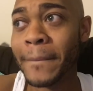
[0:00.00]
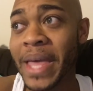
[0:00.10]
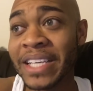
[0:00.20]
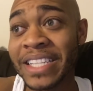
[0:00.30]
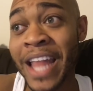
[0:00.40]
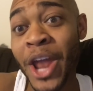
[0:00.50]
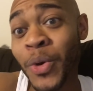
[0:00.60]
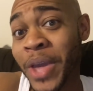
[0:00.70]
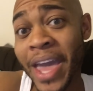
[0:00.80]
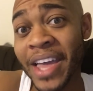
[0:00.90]
it's not
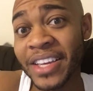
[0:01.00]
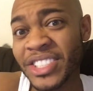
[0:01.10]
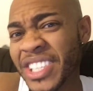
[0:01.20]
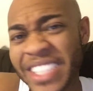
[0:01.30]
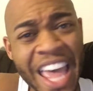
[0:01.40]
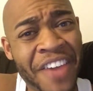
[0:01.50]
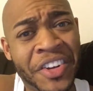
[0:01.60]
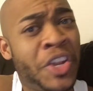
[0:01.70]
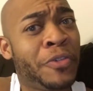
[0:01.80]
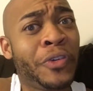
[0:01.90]
okay just to have a
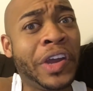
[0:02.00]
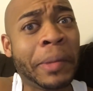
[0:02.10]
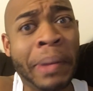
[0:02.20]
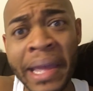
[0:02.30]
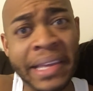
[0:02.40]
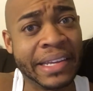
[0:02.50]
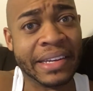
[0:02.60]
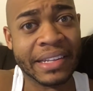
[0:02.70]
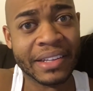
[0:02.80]
differing opinion